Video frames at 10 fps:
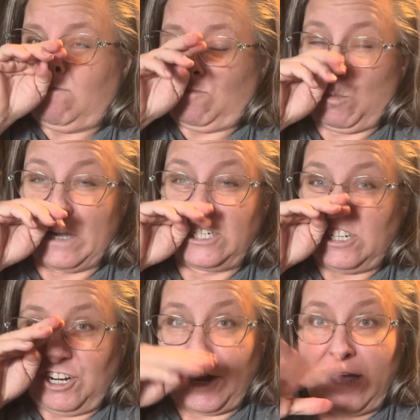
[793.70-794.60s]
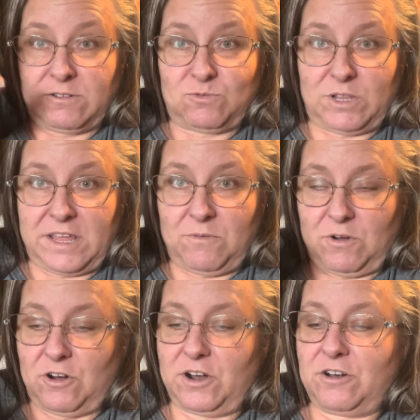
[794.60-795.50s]
watching her house while
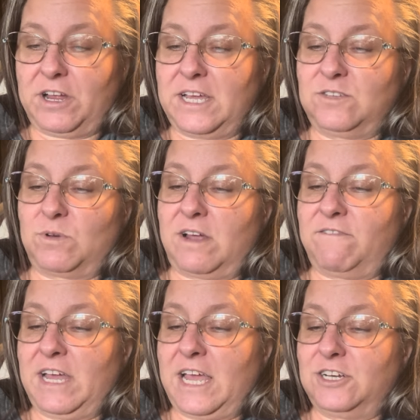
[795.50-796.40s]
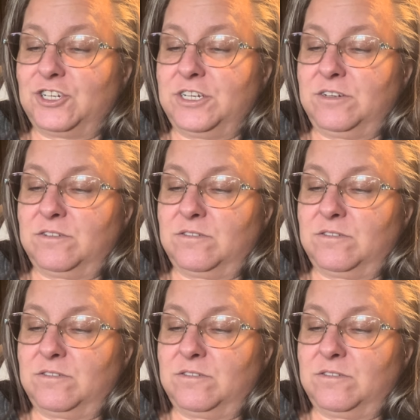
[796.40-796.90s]
her and her kids went on vacation.